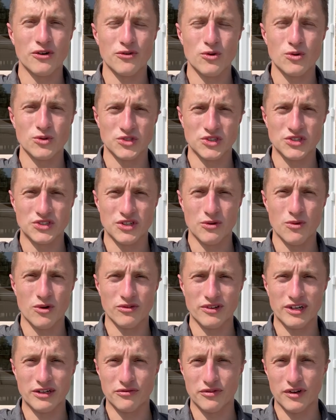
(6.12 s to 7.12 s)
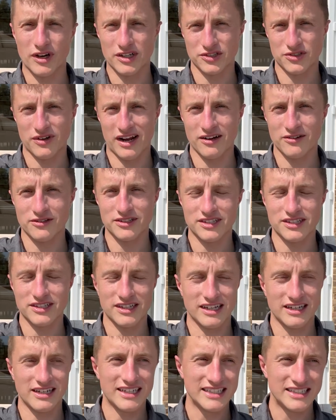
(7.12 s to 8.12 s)
of horses don't want really fast ground,
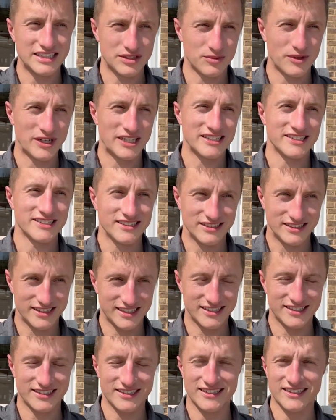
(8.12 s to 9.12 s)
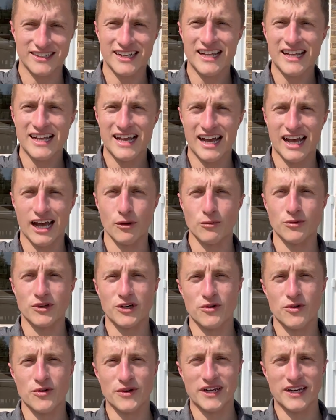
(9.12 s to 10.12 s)
at least when it's consistent and we
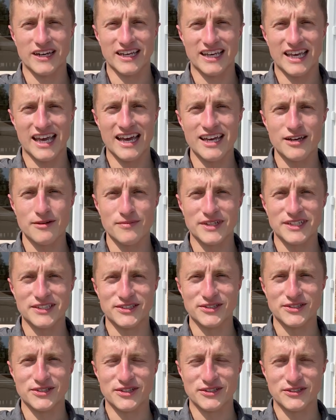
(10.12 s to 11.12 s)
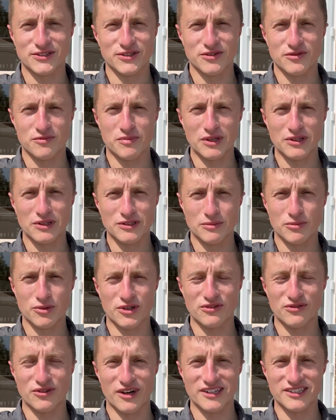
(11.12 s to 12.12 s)
know what we're going to get, it means you can sort of build a
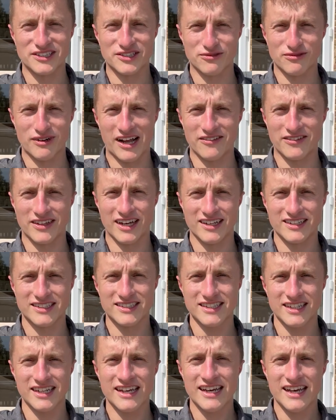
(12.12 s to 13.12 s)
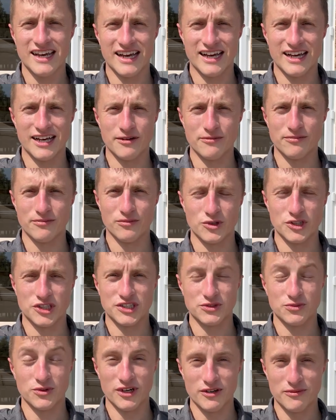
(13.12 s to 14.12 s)
book of rides around that, which
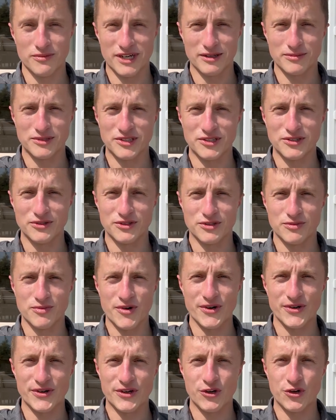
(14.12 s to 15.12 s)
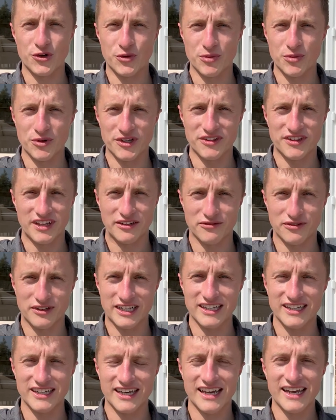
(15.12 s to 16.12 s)
is what I've been able to do tomorrow at Newbury,
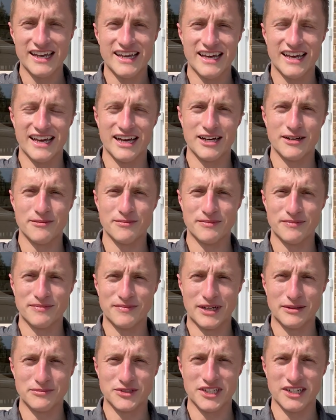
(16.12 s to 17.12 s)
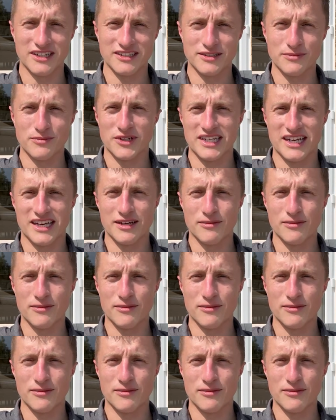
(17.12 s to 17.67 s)
thankfully. I'm starting my day